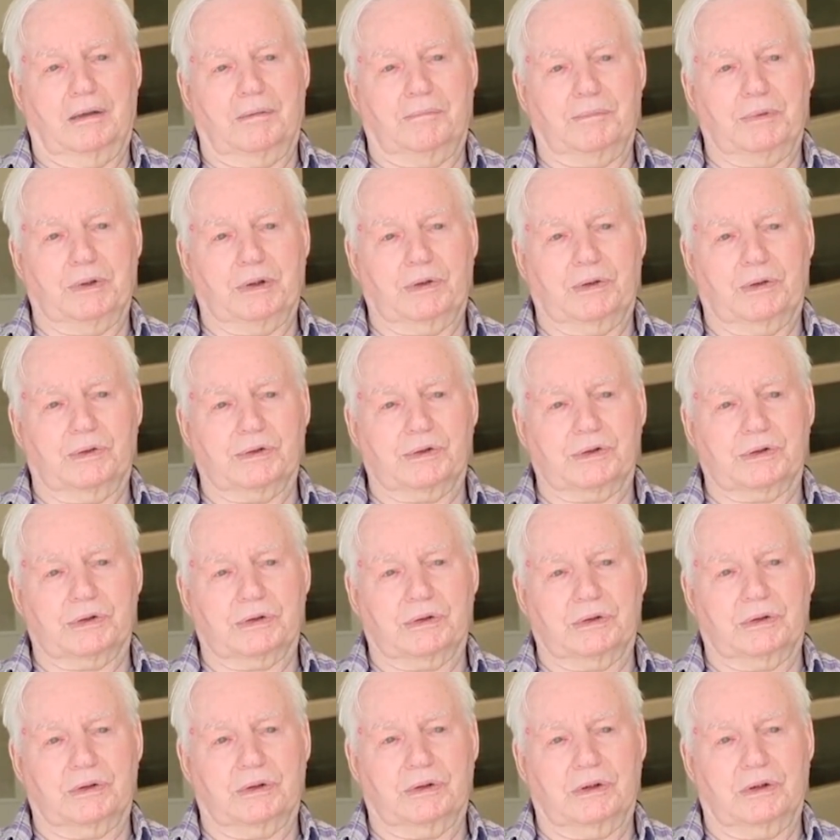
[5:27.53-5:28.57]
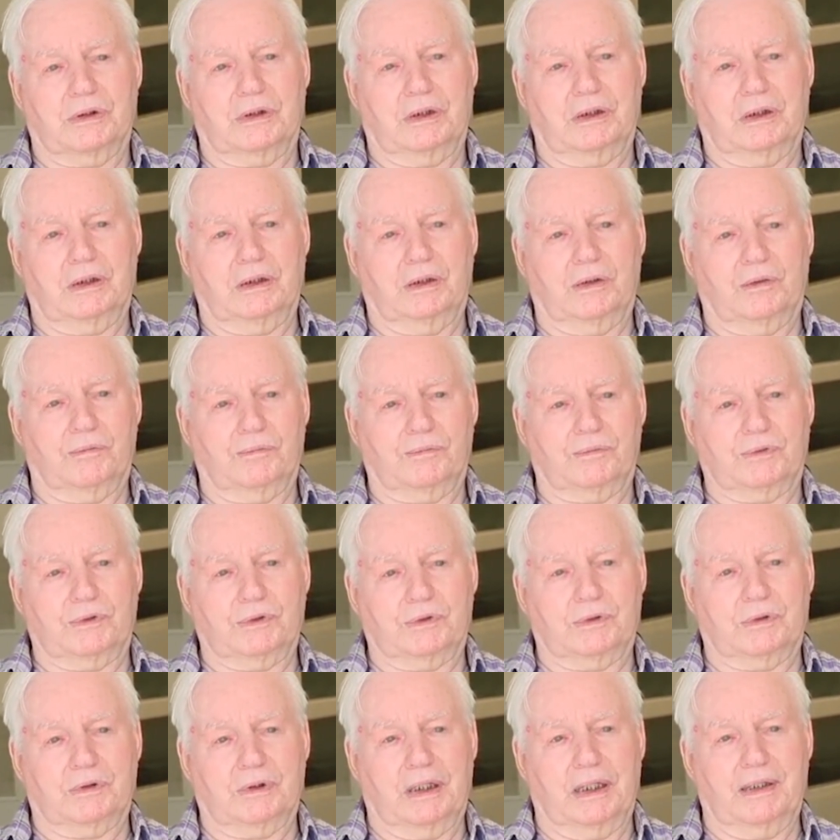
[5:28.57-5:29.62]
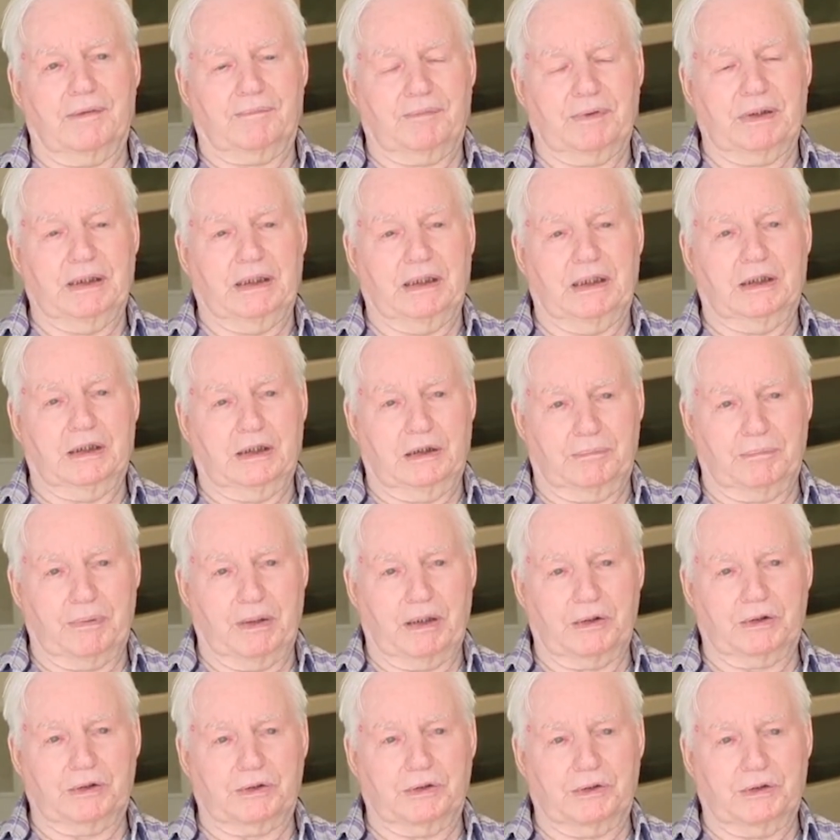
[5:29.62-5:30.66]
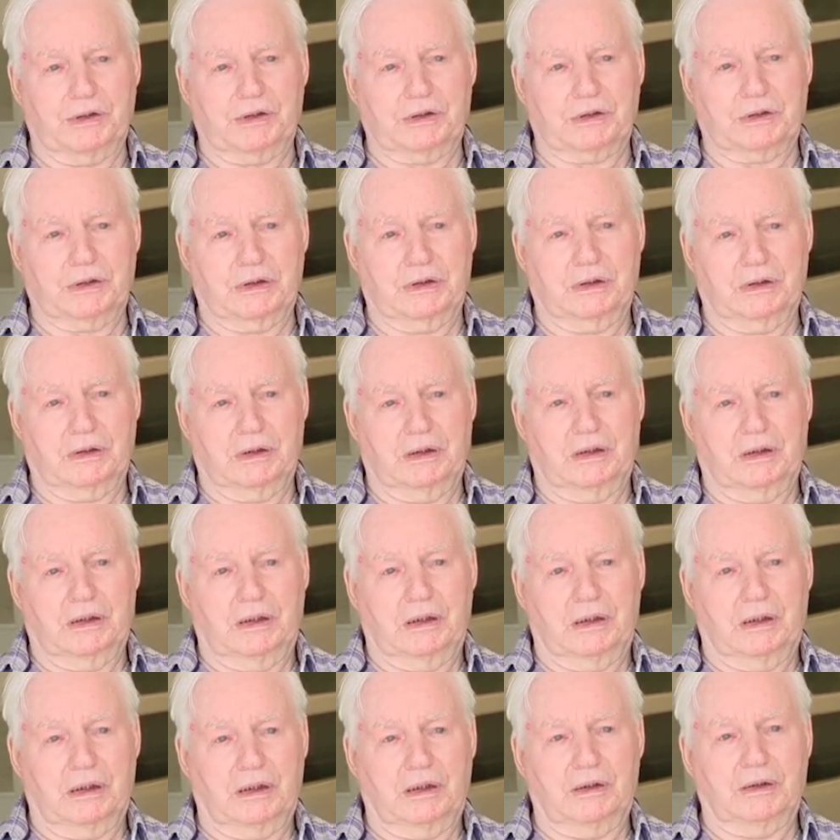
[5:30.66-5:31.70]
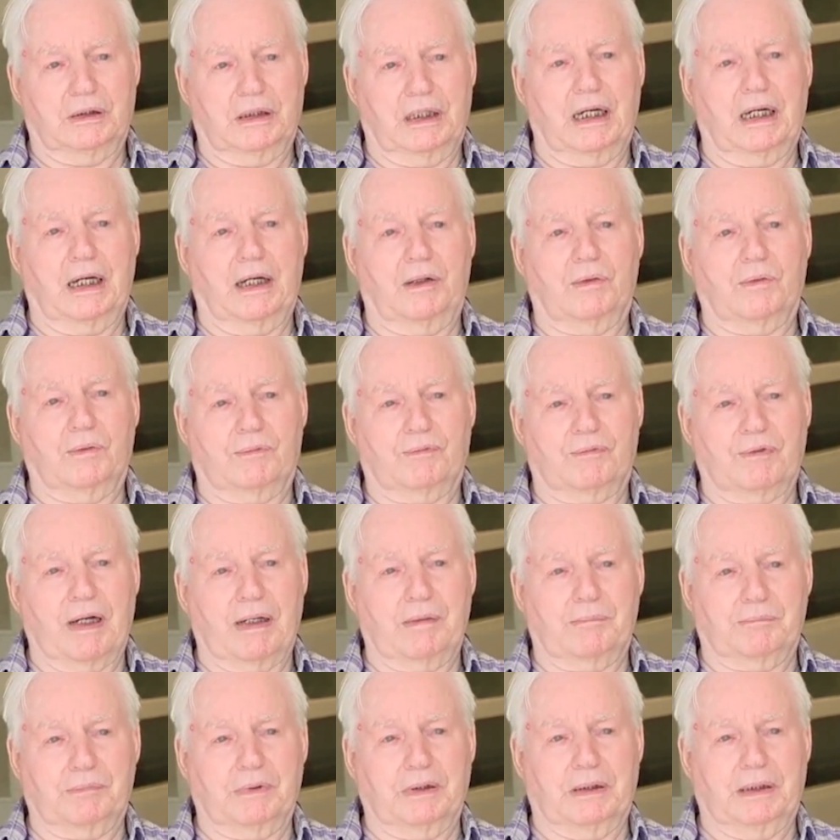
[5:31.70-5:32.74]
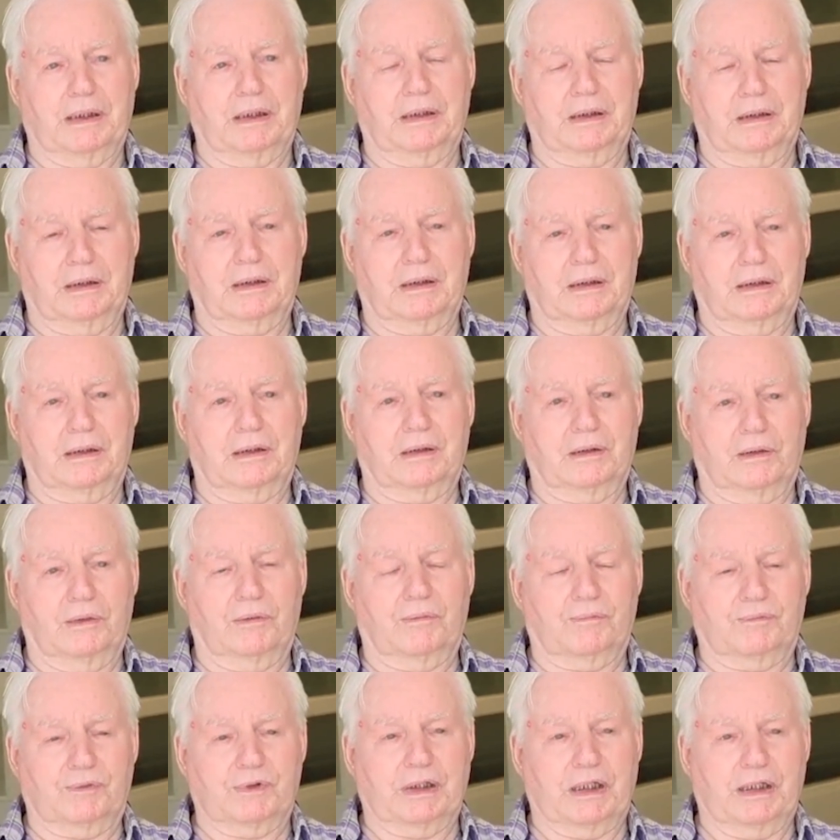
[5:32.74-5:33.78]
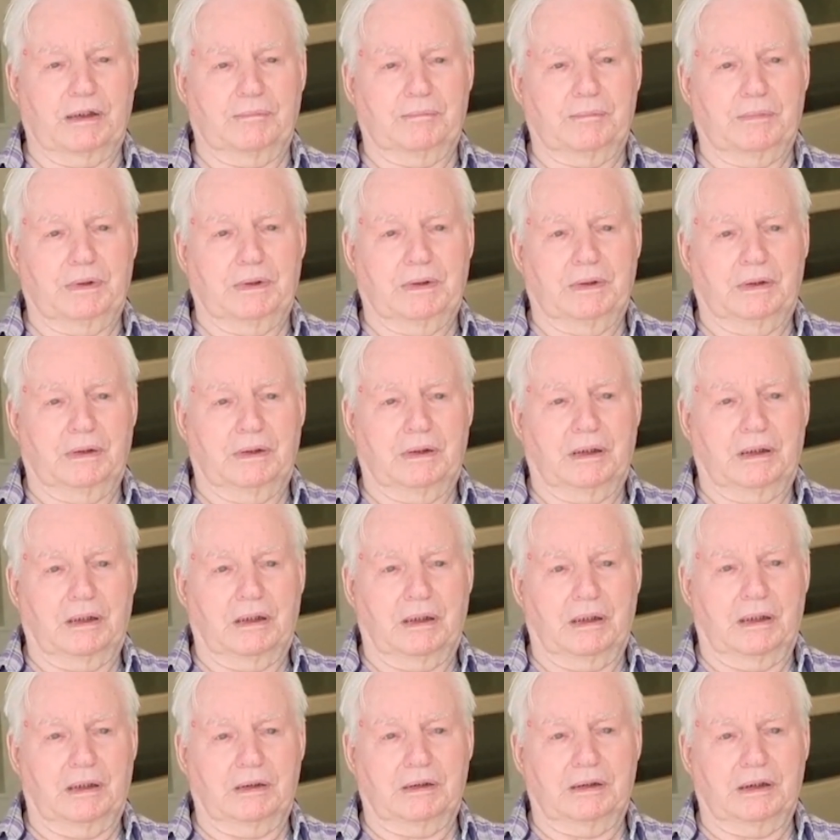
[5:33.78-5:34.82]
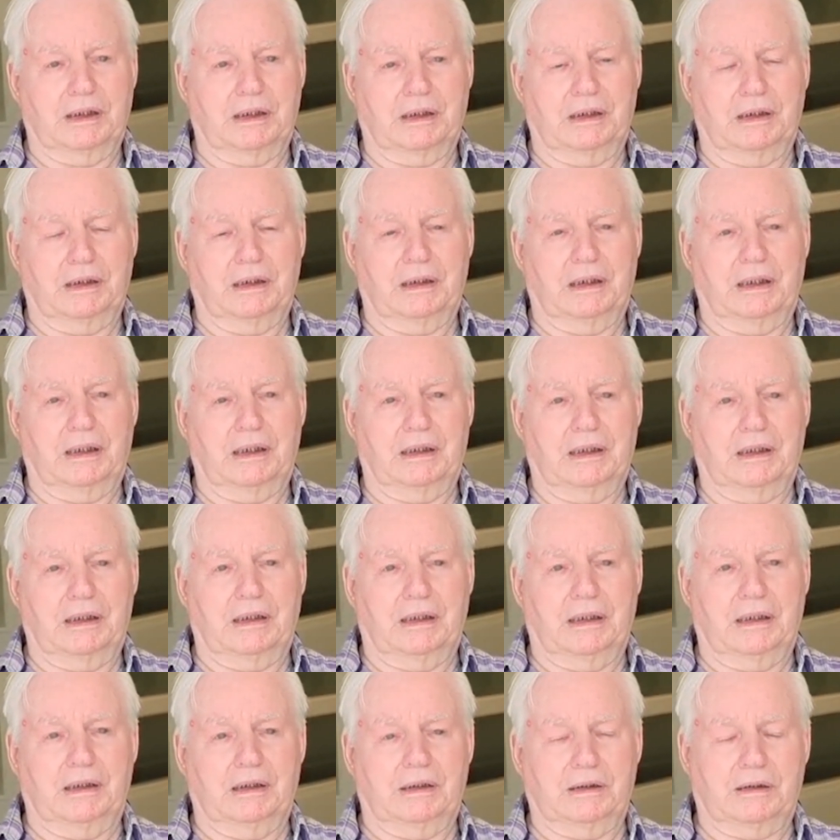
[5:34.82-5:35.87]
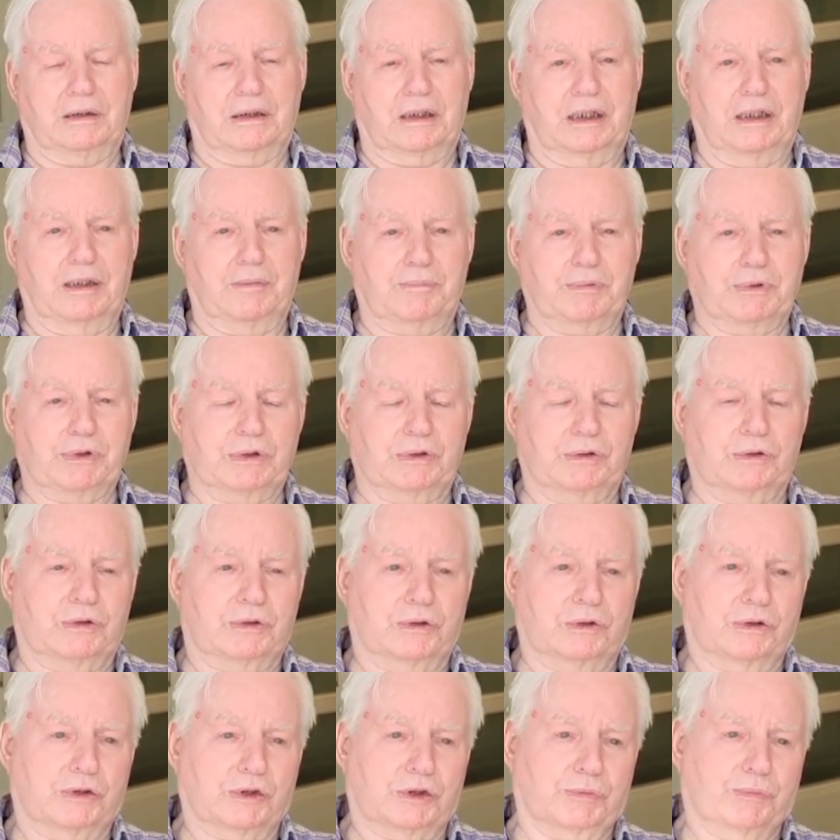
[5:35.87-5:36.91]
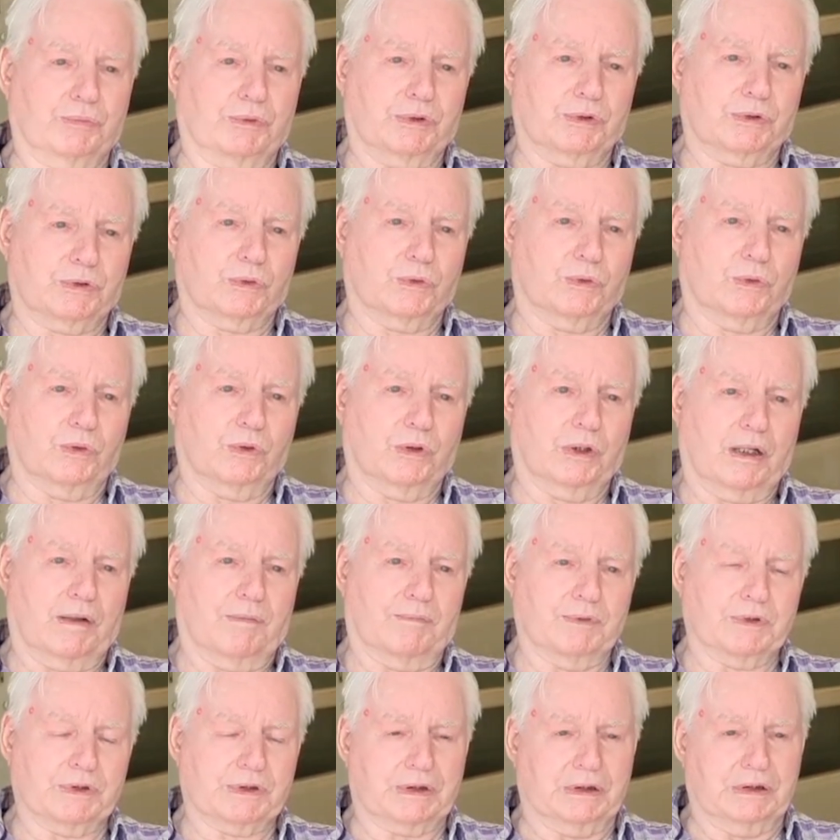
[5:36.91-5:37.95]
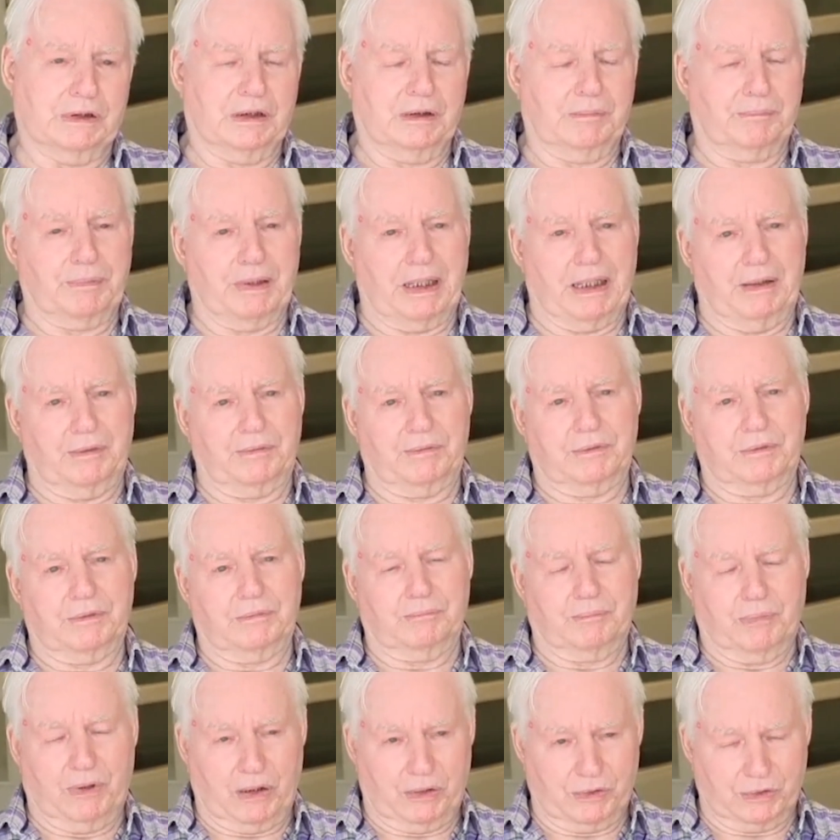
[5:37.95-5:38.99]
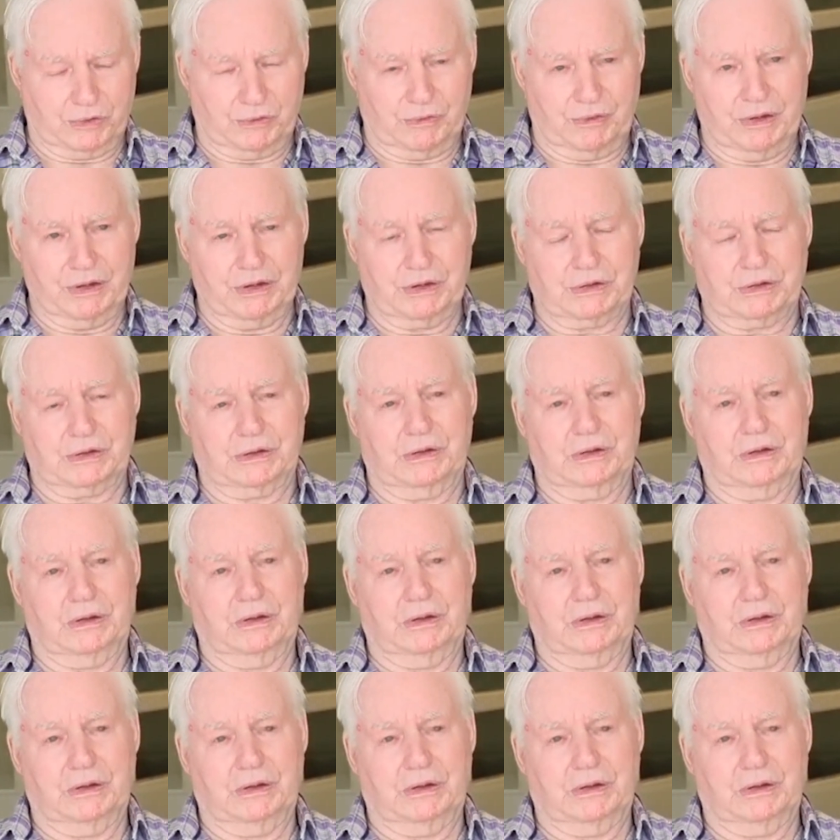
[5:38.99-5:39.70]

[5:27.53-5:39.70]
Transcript: because he loved living in the potteries, and our family loved him. And he keeps in touch with all of us in the potteries.